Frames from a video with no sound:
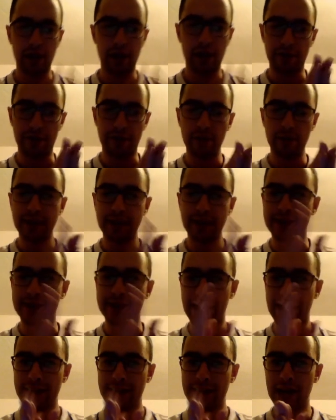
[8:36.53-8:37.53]
from the
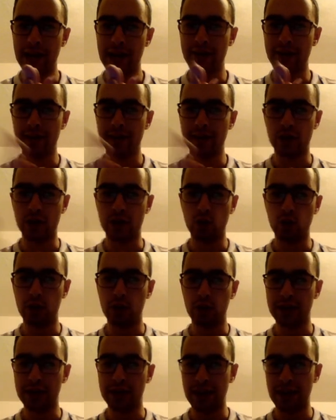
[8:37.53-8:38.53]
second character to
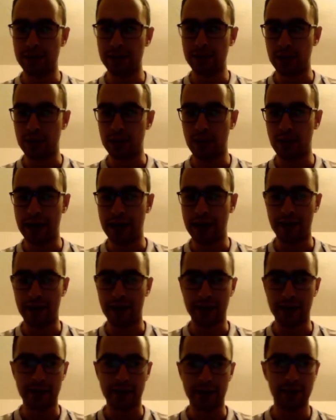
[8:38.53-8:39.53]
block size plus 1
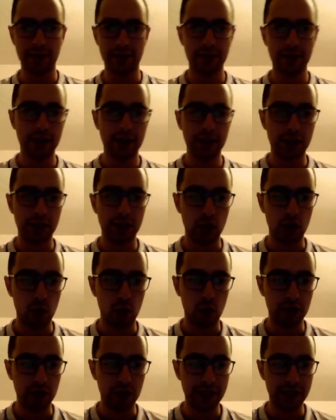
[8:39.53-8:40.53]
characters. So
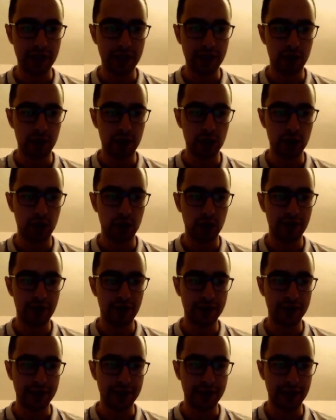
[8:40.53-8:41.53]
what this is going to give
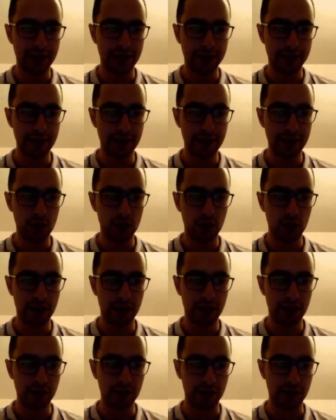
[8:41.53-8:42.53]
us is these two
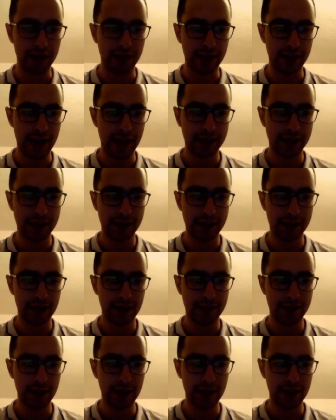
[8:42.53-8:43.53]
tensors. X
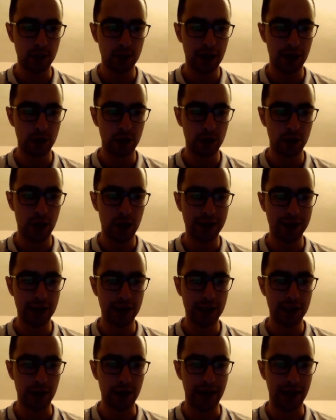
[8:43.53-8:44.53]
is this one and Y is
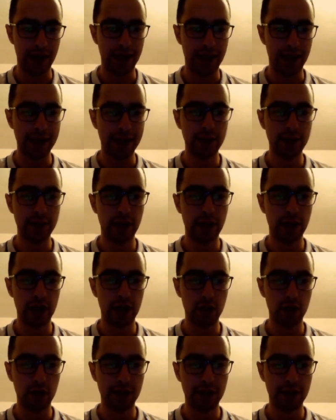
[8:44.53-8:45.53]
this one. And as you can
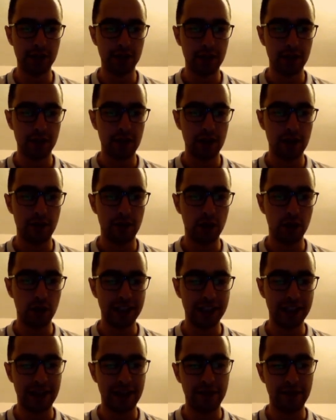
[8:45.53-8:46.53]
notice,
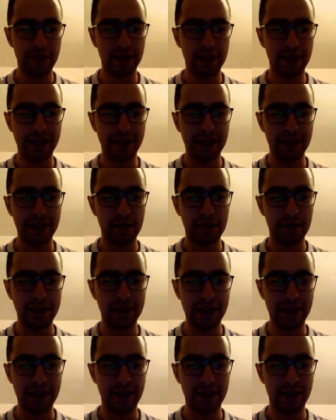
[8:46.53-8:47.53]
47, 56,
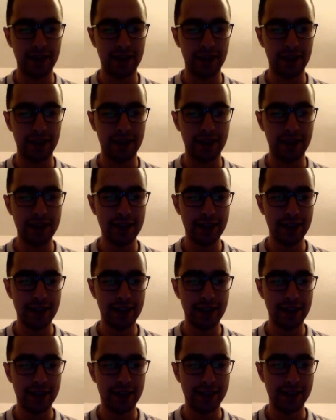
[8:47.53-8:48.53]
57, this
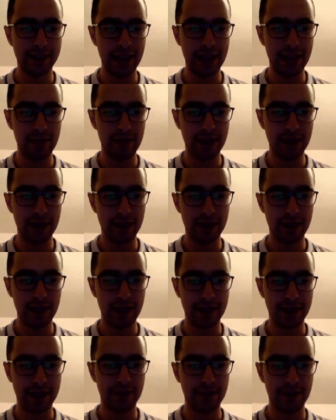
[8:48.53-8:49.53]
is the same as
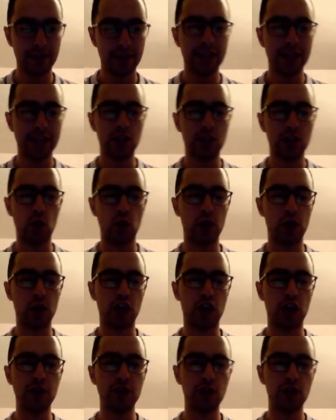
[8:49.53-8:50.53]
this. So we're
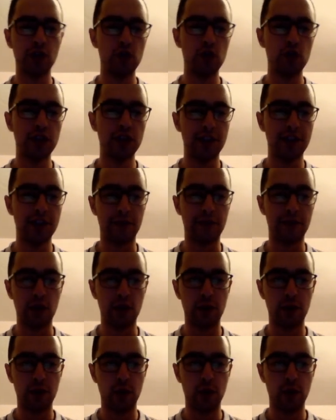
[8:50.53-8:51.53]
going to use this in the
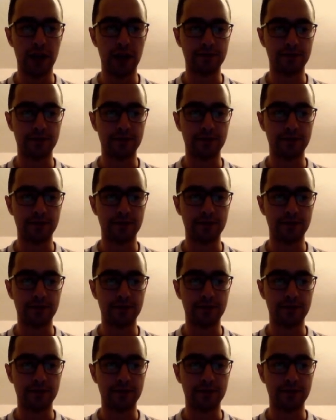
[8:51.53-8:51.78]
following way.